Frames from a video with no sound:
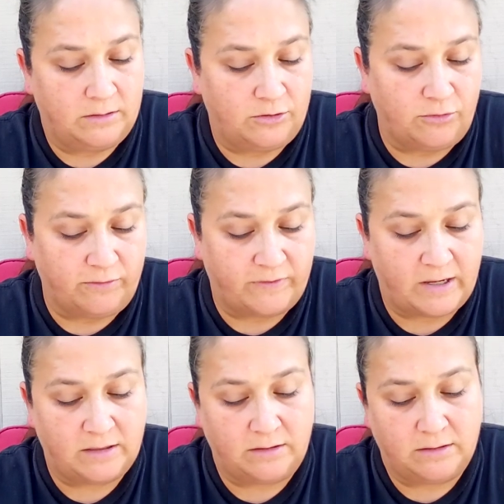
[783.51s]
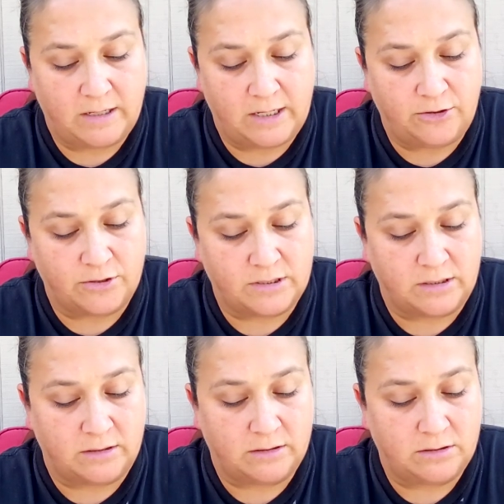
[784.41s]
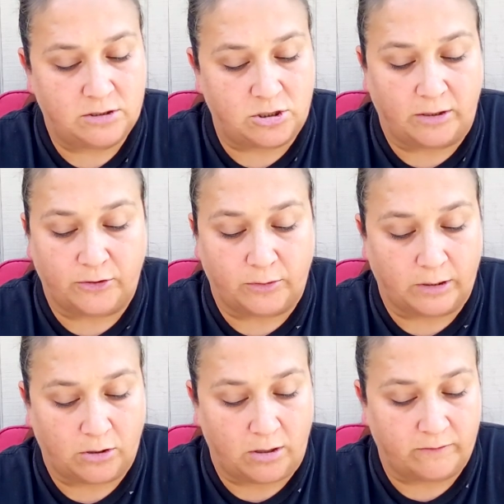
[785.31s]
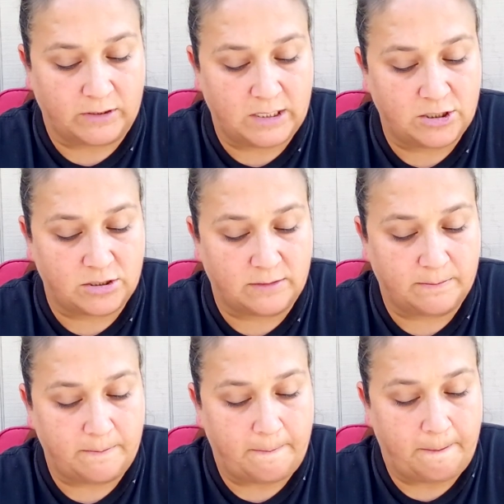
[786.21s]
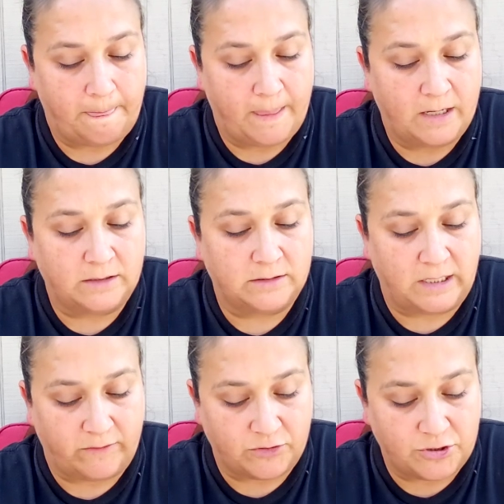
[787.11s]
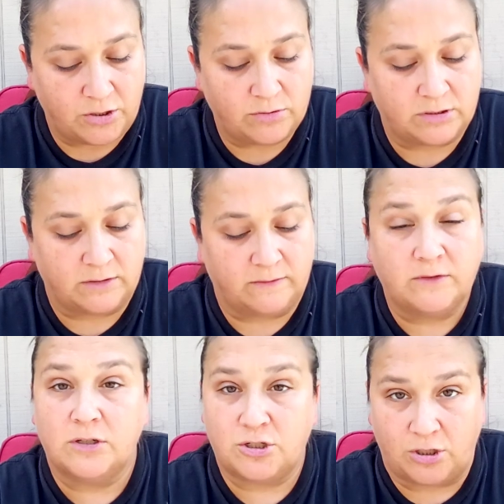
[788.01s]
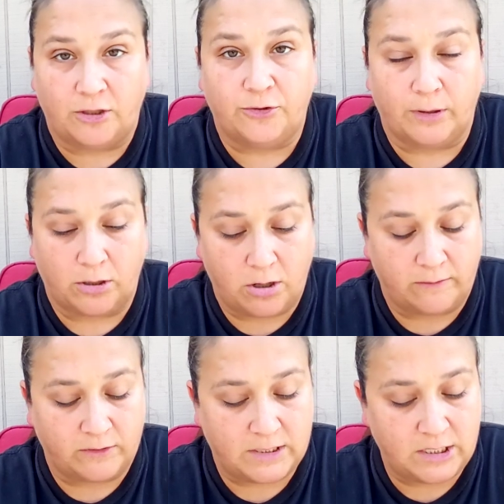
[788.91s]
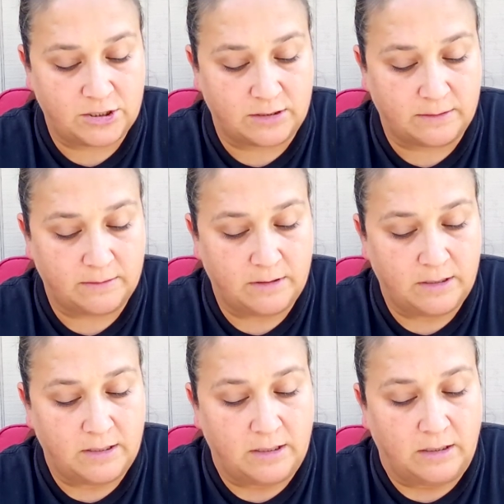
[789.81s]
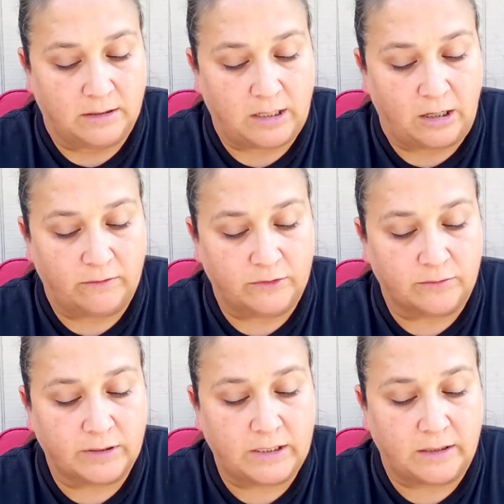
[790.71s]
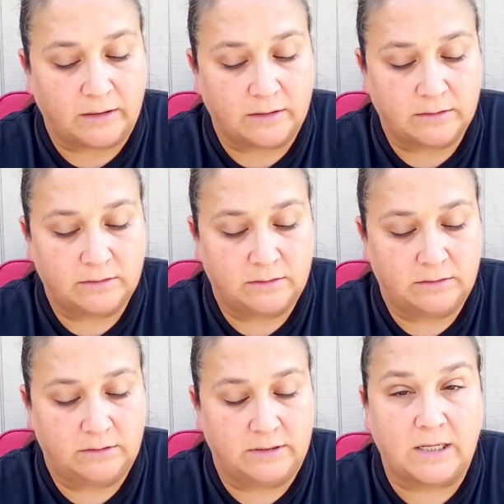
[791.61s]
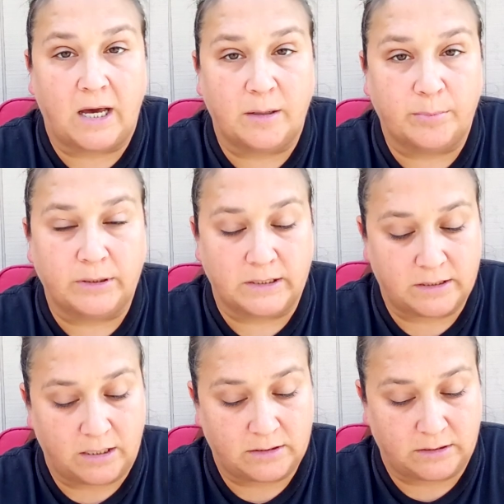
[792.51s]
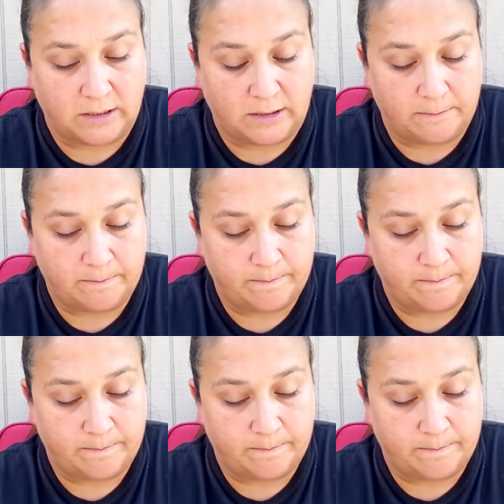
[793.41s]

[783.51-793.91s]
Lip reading: Yvette Henderson, shot during a confrontation. David Joseph, shot during a confrontation. Calvin Reed, died in police custody.